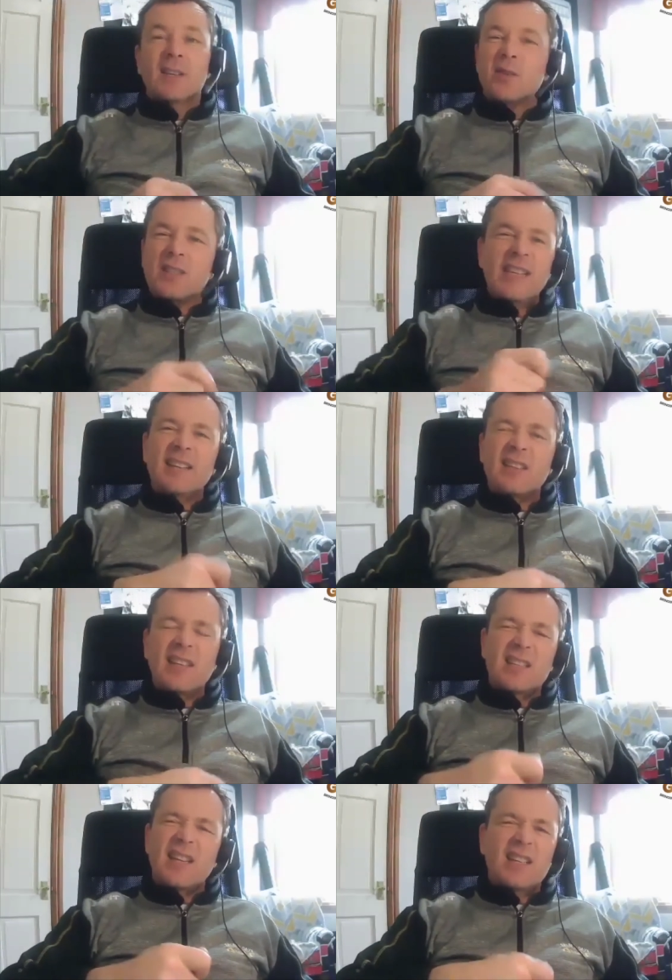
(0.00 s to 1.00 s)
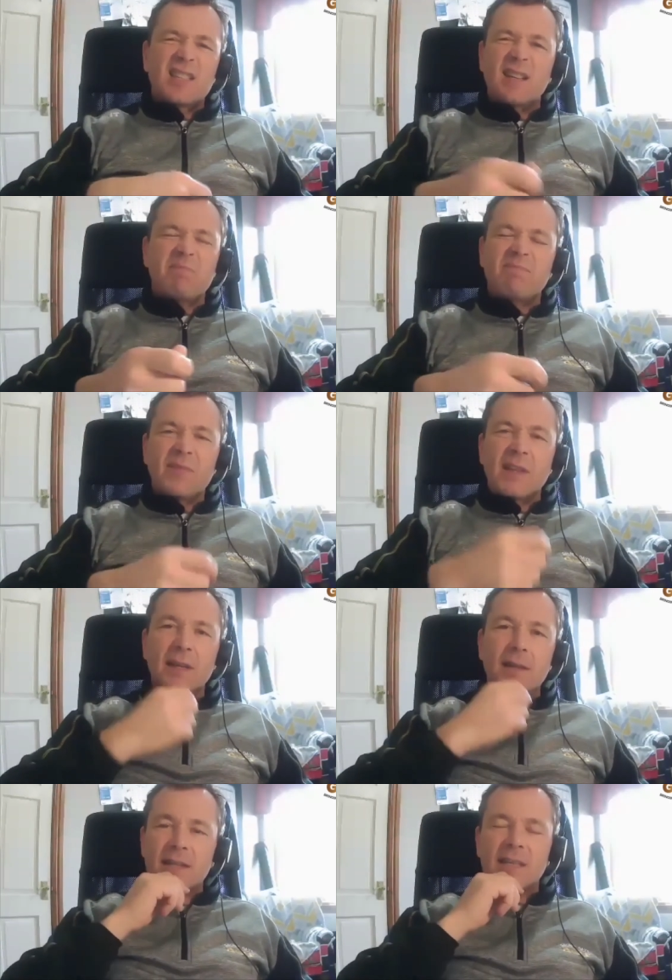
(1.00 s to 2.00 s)
So it's lit it's it's a
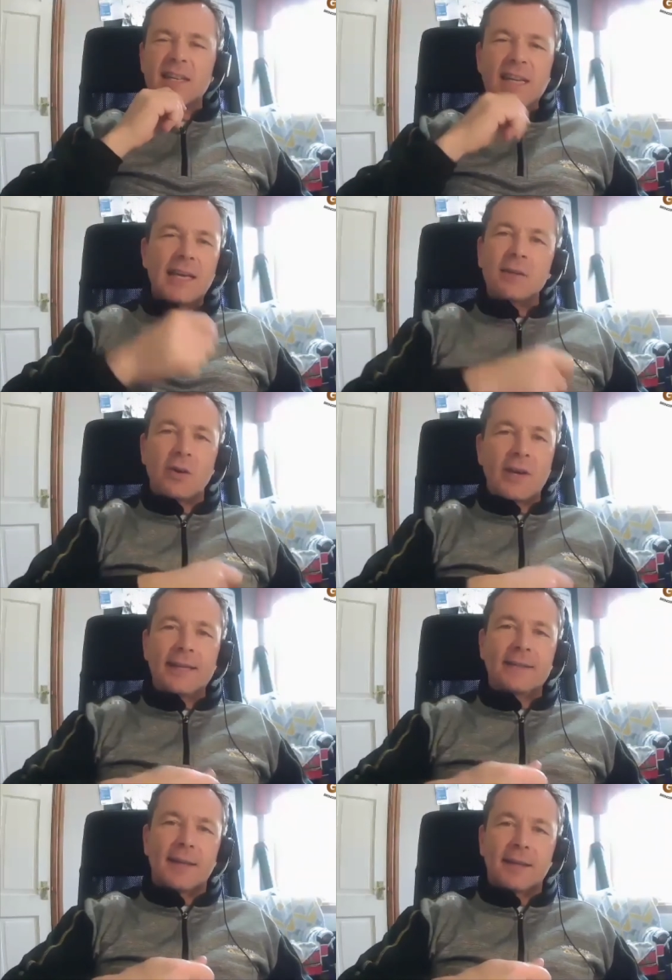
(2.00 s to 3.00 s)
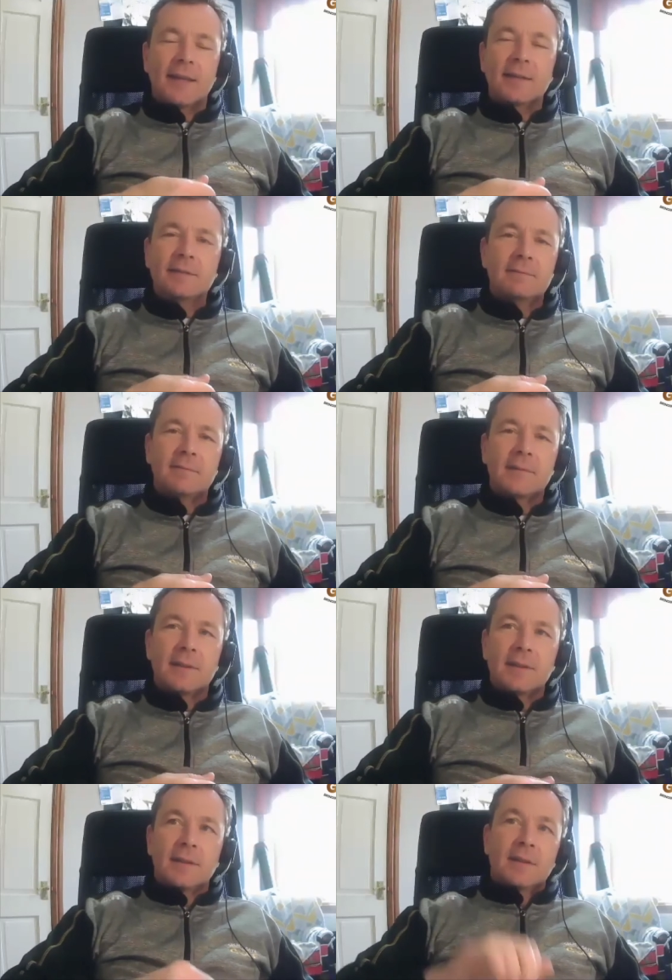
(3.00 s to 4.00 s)
it's a nine or eight iron
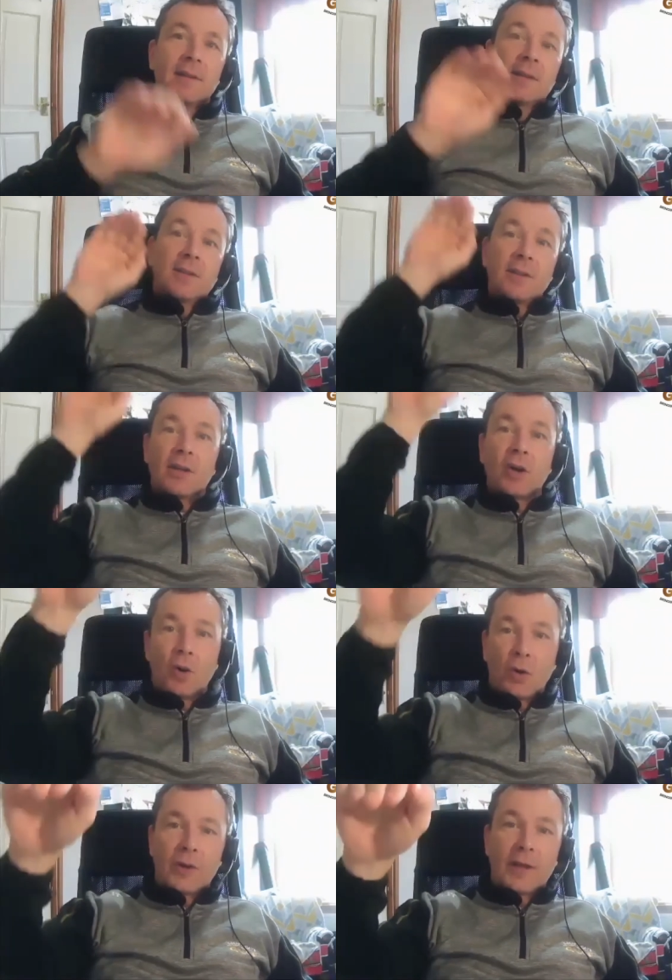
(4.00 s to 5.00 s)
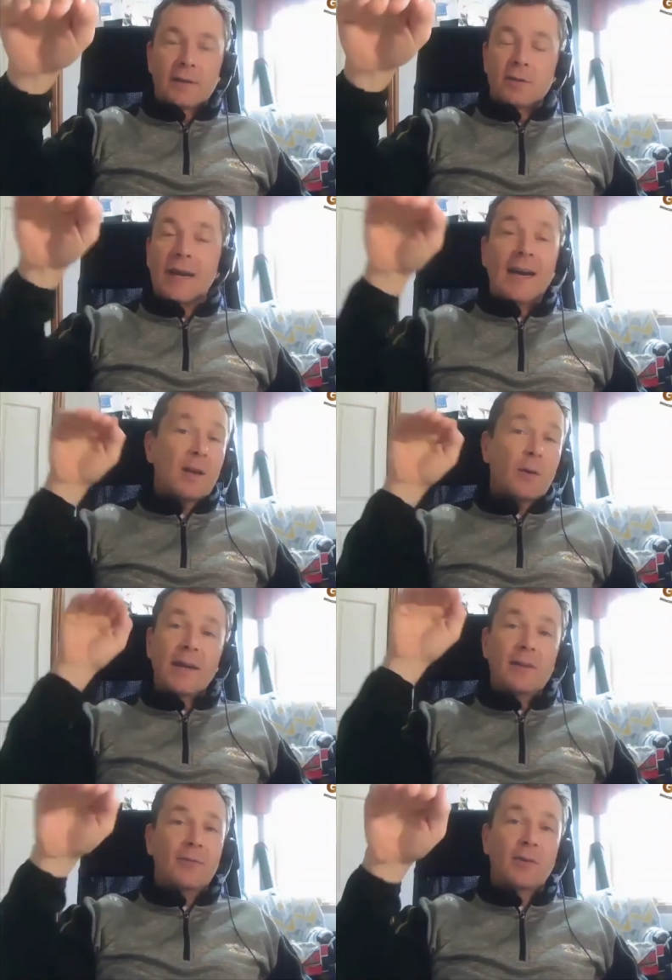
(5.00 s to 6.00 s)
to the corner. You can't go
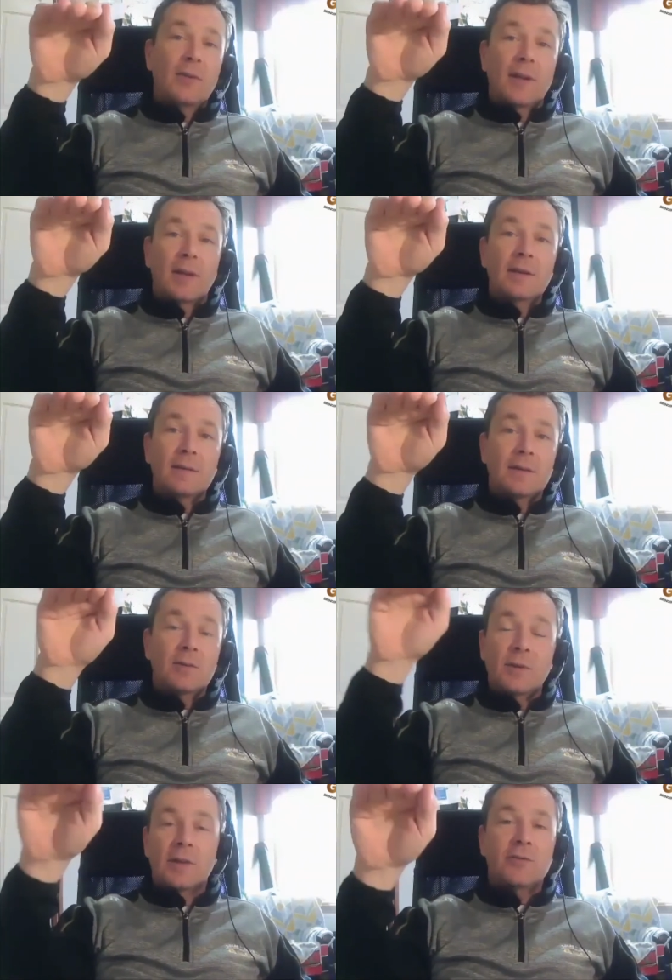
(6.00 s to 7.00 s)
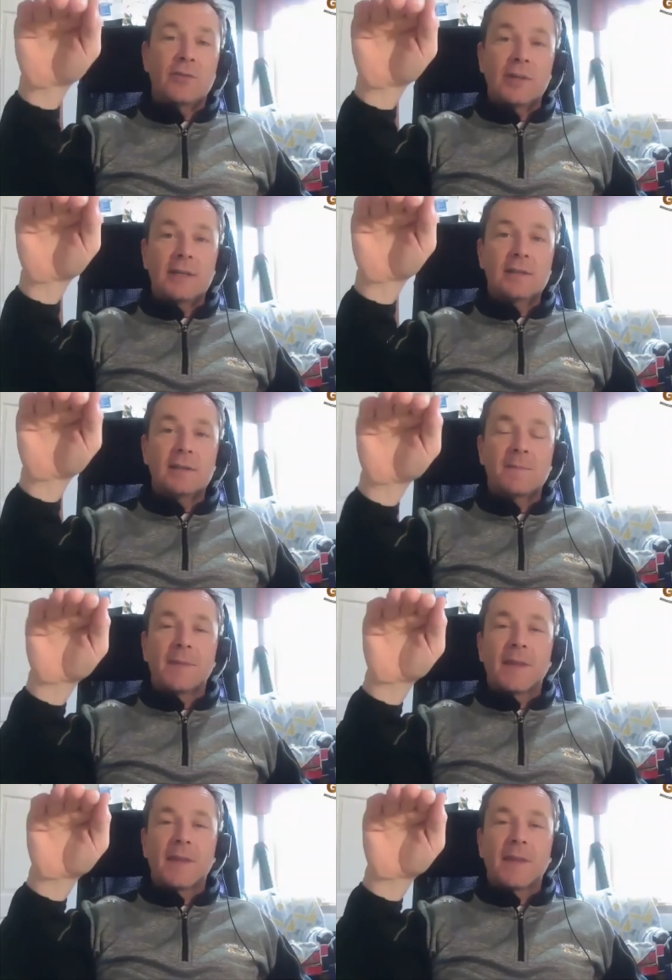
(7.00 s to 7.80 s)
any further in the trees. No.